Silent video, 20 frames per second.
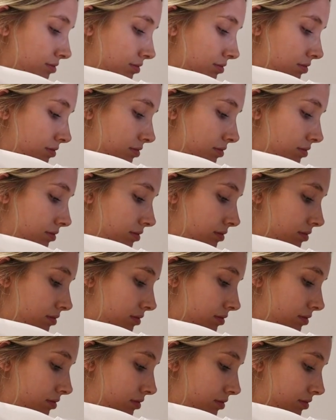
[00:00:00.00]

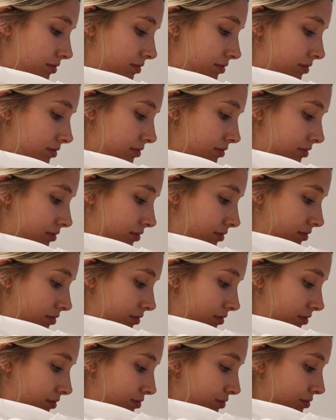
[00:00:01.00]

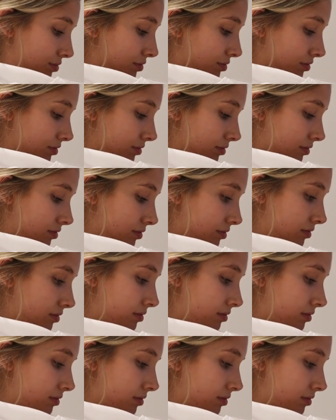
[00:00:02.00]
Nobody speaks.